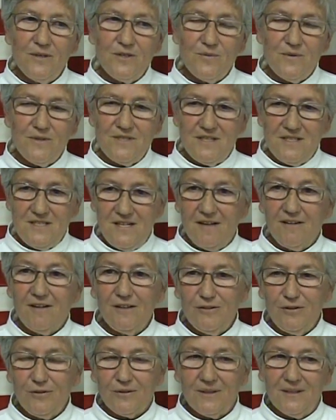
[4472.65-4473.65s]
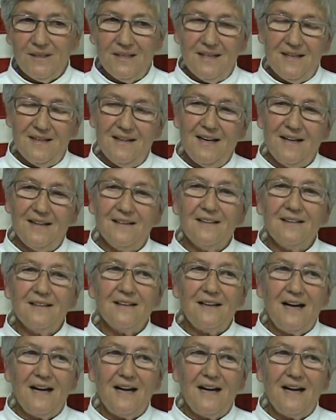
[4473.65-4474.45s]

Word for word: which was a territory and not a